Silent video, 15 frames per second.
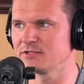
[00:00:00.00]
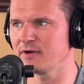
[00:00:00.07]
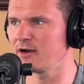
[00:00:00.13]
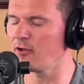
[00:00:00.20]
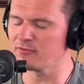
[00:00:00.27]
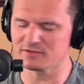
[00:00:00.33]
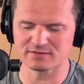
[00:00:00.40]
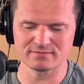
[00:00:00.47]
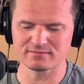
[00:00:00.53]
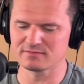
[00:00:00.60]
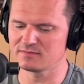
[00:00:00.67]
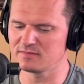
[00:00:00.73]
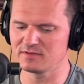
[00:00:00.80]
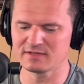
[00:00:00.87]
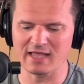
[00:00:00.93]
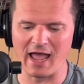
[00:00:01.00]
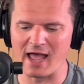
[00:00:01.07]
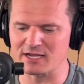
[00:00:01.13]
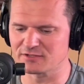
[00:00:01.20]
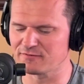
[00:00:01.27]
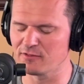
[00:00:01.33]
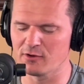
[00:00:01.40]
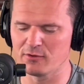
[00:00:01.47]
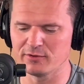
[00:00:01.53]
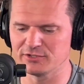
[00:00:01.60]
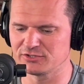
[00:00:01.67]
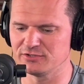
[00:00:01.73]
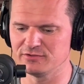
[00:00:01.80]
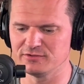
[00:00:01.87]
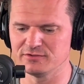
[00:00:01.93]
So I had all this cash flow
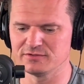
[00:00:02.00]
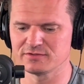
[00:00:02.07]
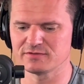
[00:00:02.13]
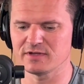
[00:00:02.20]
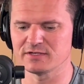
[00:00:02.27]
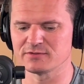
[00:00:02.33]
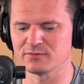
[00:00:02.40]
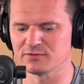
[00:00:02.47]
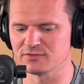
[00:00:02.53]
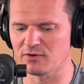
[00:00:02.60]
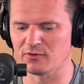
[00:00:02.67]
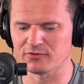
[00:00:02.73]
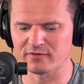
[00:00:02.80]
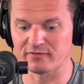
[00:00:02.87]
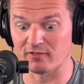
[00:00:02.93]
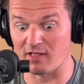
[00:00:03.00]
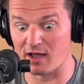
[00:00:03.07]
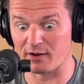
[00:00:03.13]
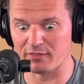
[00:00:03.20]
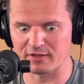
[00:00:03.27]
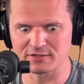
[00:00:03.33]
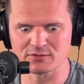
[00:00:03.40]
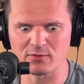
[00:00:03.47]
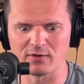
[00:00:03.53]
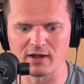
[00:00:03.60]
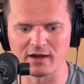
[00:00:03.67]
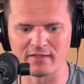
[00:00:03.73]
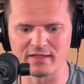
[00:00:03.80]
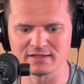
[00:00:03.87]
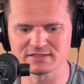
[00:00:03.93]
issues as a result of a lot of things going
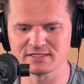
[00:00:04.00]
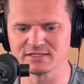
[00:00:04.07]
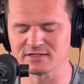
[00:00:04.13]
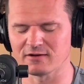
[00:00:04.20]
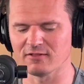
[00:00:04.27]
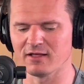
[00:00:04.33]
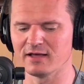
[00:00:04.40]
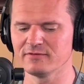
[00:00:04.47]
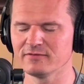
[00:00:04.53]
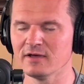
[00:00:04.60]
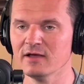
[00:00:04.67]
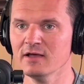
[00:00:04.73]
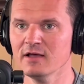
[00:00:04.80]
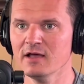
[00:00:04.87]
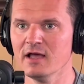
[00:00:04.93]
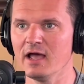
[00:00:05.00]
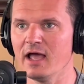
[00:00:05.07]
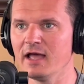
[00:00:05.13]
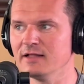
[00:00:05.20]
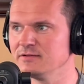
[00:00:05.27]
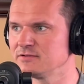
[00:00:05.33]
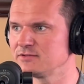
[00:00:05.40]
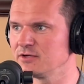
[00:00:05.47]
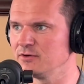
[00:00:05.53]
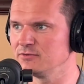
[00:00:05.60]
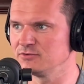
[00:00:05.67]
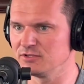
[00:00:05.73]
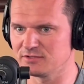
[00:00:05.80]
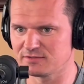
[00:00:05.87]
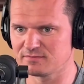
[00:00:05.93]
on in that season of life. And so
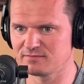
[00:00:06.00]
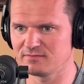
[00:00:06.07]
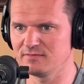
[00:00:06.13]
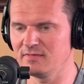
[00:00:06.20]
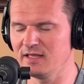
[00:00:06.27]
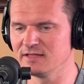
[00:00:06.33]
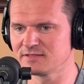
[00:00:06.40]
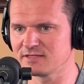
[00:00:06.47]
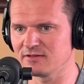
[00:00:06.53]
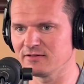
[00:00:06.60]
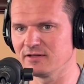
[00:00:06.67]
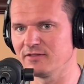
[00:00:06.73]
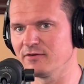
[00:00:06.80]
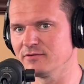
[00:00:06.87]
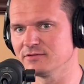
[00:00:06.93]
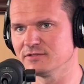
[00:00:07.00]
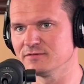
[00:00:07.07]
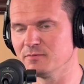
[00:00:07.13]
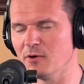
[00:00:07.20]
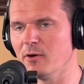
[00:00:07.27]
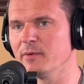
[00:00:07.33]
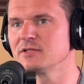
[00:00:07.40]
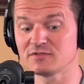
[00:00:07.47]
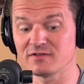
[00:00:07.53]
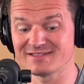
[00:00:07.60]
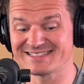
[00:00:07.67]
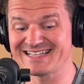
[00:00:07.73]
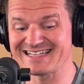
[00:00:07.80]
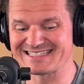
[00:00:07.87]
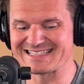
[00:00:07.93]
just instantly there was a moment. So
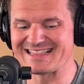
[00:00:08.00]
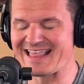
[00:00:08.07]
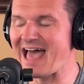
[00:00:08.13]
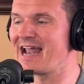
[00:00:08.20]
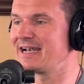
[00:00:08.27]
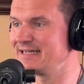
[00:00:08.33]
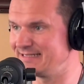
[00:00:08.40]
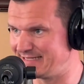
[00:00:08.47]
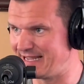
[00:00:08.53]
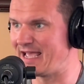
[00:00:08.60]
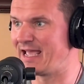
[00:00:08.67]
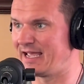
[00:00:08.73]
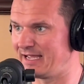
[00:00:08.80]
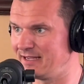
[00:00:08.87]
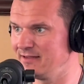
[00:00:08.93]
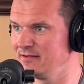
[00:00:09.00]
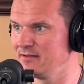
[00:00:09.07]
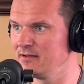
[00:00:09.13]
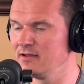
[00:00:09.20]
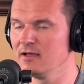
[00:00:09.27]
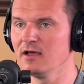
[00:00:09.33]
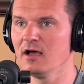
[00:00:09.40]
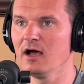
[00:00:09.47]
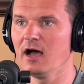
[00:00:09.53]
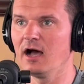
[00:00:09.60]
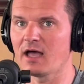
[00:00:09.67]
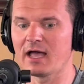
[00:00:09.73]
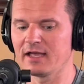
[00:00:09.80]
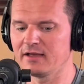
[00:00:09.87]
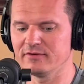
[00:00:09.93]
since that day,
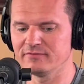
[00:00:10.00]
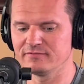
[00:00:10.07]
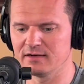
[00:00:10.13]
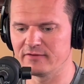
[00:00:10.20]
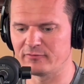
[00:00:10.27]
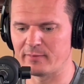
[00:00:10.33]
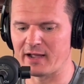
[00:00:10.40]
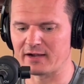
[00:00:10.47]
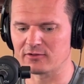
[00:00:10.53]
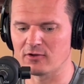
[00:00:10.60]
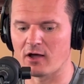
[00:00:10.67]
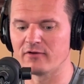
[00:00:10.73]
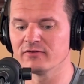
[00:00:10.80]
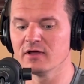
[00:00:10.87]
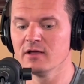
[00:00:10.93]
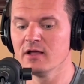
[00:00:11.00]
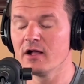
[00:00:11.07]
I have never backed off.